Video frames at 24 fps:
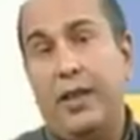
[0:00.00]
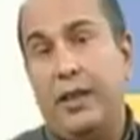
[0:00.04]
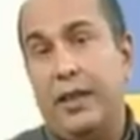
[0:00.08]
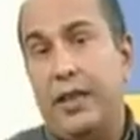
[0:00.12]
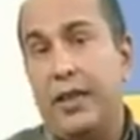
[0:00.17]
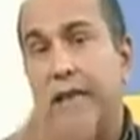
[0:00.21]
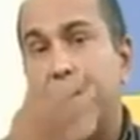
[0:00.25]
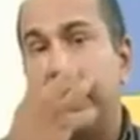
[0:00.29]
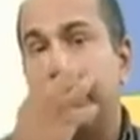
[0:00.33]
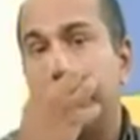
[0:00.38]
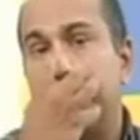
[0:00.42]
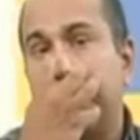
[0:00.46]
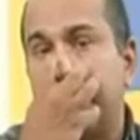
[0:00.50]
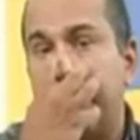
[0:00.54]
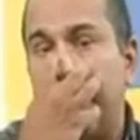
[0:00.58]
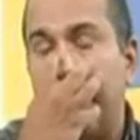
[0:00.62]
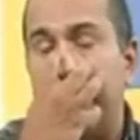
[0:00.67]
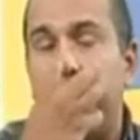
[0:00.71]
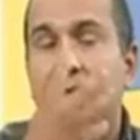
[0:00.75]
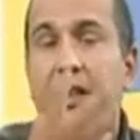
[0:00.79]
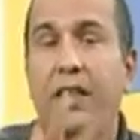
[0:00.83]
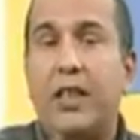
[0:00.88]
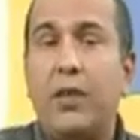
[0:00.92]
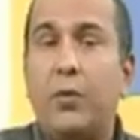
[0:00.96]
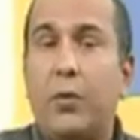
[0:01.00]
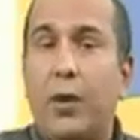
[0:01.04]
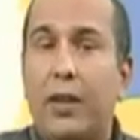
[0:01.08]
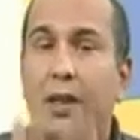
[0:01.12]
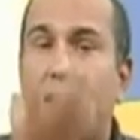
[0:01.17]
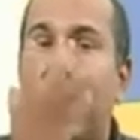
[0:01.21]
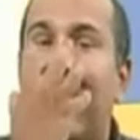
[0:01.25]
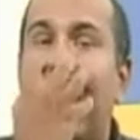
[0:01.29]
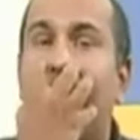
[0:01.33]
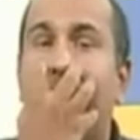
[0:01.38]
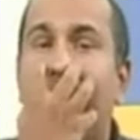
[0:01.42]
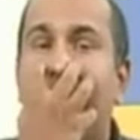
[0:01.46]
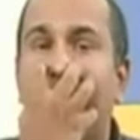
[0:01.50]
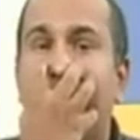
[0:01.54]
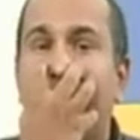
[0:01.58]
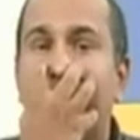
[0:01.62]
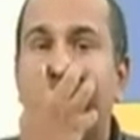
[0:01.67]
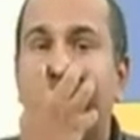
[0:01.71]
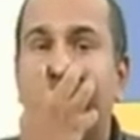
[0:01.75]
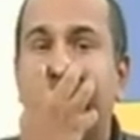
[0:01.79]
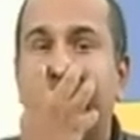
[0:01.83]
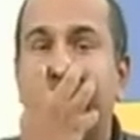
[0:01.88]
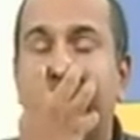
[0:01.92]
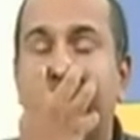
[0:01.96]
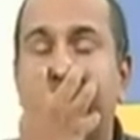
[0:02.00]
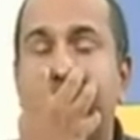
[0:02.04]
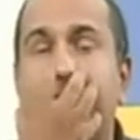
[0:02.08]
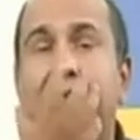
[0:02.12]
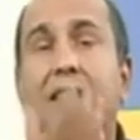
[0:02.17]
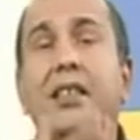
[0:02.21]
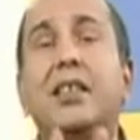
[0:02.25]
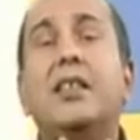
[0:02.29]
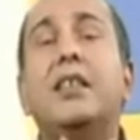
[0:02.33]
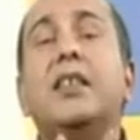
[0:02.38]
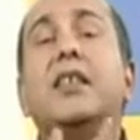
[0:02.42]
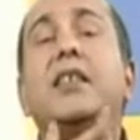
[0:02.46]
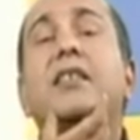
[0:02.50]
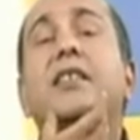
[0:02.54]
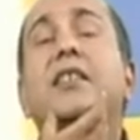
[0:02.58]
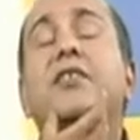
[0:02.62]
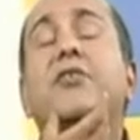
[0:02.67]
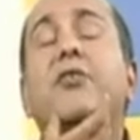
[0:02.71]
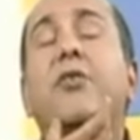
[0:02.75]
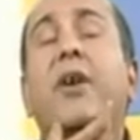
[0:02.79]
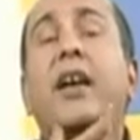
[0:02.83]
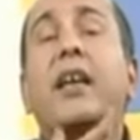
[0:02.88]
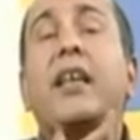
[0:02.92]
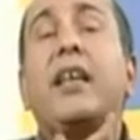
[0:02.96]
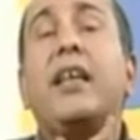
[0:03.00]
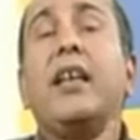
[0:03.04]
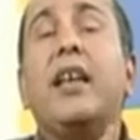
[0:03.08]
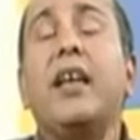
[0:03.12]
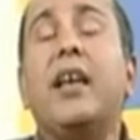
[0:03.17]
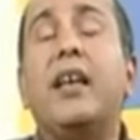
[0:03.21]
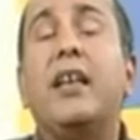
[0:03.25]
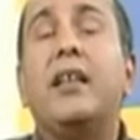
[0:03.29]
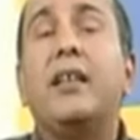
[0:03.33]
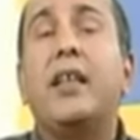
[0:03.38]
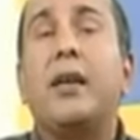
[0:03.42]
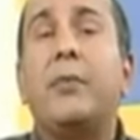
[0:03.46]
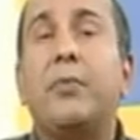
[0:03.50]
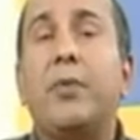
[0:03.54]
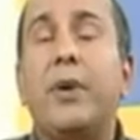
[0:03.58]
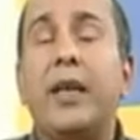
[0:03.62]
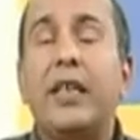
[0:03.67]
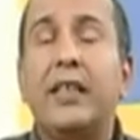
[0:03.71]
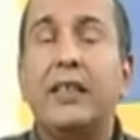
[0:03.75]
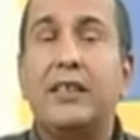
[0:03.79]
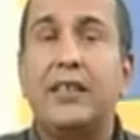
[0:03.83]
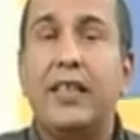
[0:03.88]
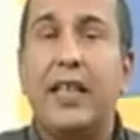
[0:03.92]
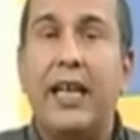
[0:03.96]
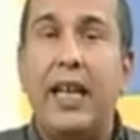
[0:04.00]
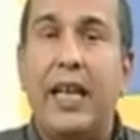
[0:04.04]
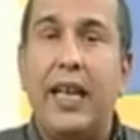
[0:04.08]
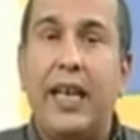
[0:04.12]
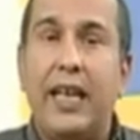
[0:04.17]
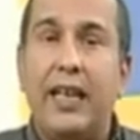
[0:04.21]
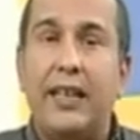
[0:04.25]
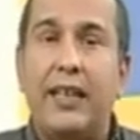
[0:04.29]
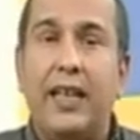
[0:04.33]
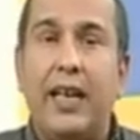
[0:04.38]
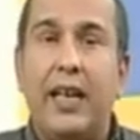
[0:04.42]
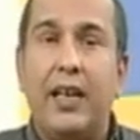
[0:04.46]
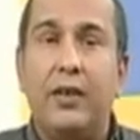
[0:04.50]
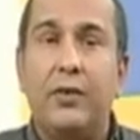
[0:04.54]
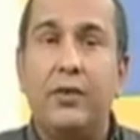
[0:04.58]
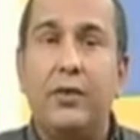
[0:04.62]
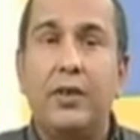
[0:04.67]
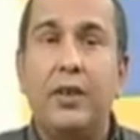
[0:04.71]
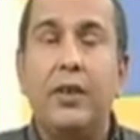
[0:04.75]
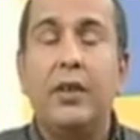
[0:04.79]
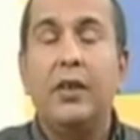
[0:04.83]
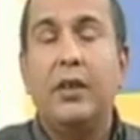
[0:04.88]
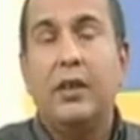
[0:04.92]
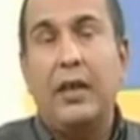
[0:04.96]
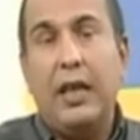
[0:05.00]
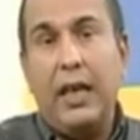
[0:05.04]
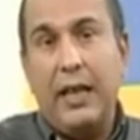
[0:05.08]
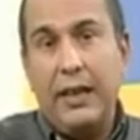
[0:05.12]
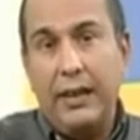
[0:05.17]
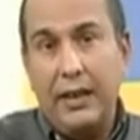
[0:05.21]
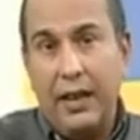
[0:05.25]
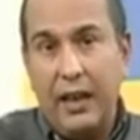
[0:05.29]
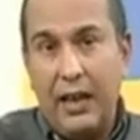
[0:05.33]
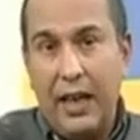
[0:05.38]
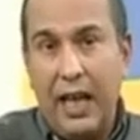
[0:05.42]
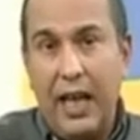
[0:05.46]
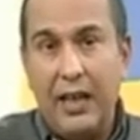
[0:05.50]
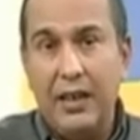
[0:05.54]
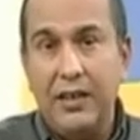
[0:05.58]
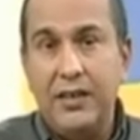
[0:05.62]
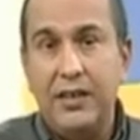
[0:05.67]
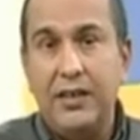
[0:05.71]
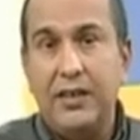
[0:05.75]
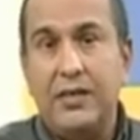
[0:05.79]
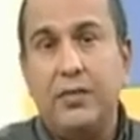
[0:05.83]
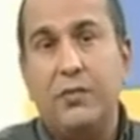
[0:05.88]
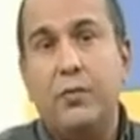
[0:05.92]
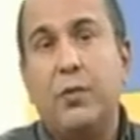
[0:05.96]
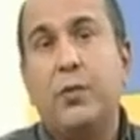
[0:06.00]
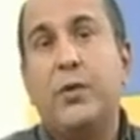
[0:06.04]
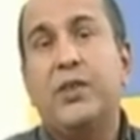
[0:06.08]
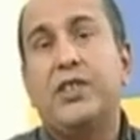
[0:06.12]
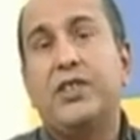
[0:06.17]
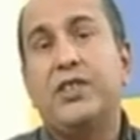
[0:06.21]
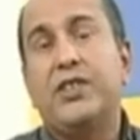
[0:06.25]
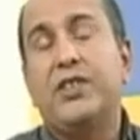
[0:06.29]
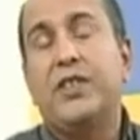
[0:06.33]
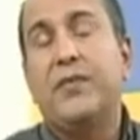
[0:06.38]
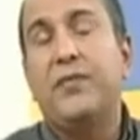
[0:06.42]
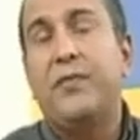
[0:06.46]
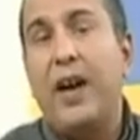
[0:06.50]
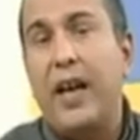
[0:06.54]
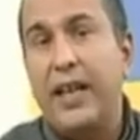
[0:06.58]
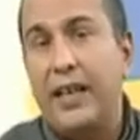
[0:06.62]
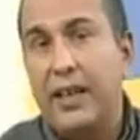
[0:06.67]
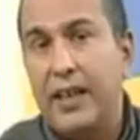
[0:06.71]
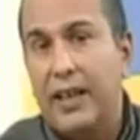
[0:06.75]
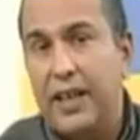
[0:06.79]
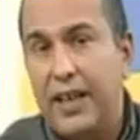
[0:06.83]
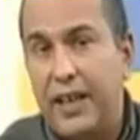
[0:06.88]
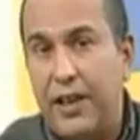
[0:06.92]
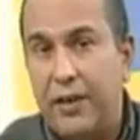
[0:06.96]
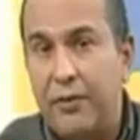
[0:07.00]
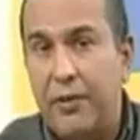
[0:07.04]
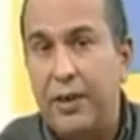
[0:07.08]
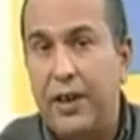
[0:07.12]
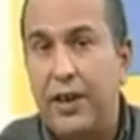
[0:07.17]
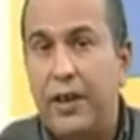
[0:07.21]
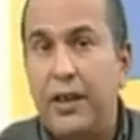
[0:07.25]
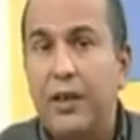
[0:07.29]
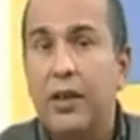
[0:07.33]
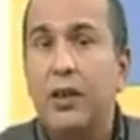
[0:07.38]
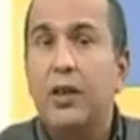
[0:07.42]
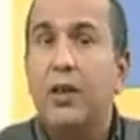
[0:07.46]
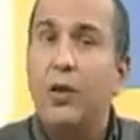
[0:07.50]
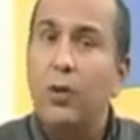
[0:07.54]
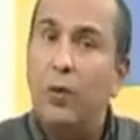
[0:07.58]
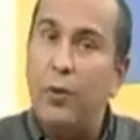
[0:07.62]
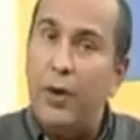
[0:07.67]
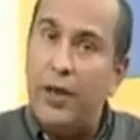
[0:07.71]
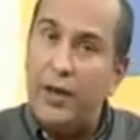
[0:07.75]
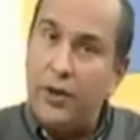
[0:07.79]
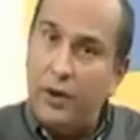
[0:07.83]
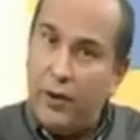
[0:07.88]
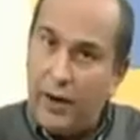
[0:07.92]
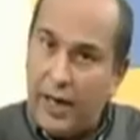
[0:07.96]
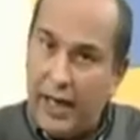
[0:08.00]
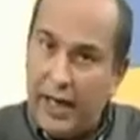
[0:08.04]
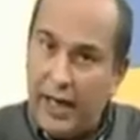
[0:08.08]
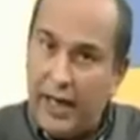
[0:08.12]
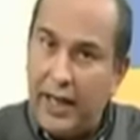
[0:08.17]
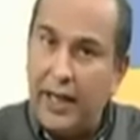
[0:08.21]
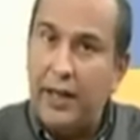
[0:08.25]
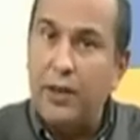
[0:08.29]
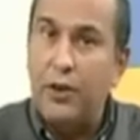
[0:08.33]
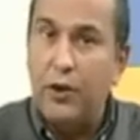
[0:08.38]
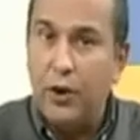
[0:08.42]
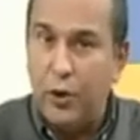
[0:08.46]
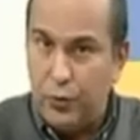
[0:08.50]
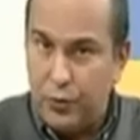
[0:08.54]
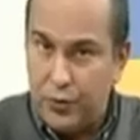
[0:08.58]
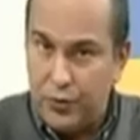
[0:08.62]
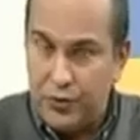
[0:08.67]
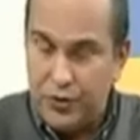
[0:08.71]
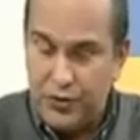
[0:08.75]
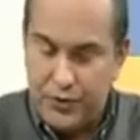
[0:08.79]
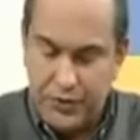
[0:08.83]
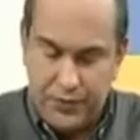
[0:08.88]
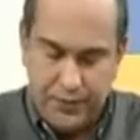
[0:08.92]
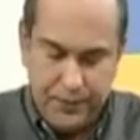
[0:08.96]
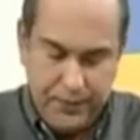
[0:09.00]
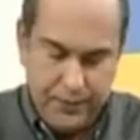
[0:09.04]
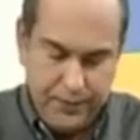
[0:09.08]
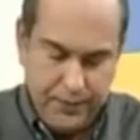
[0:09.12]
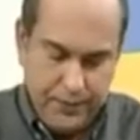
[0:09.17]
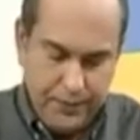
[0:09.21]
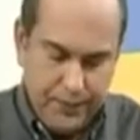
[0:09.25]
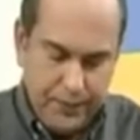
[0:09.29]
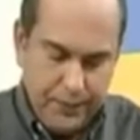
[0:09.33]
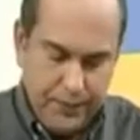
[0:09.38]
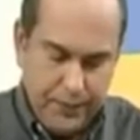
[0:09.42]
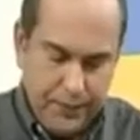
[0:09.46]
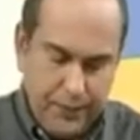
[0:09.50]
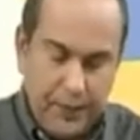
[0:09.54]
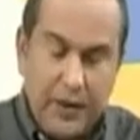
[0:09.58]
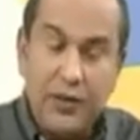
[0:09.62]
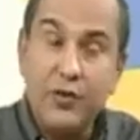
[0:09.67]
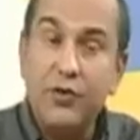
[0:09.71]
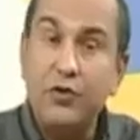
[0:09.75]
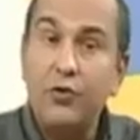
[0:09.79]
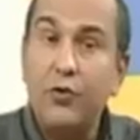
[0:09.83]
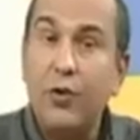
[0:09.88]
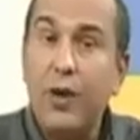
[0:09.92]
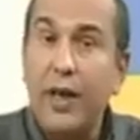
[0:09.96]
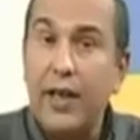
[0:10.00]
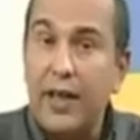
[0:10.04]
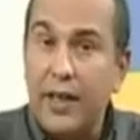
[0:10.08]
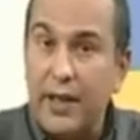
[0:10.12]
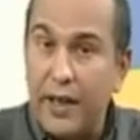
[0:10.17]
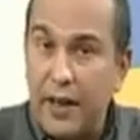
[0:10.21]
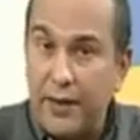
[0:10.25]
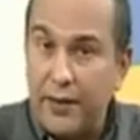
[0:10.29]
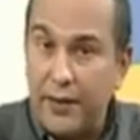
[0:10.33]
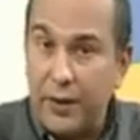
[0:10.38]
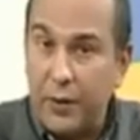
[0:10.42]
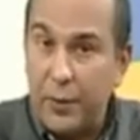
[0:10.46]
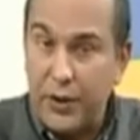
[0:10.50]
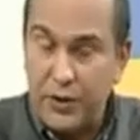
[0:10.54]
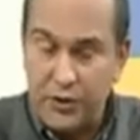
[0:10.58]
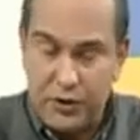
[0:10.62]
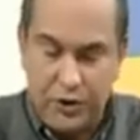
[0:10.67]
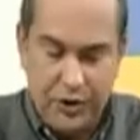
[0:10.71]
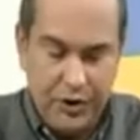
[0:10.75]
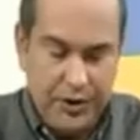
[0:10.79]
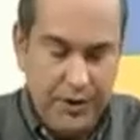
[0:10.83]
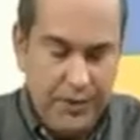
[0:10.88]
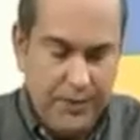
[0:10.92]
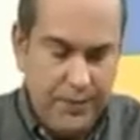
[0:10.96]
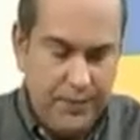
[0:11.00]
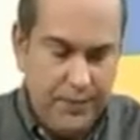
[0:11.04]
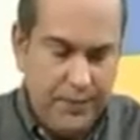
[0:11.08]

The nasal cavity, where the air enters, the trachea that brings the air down, and the lungs, which is the final area where your air goes. Let's try another question.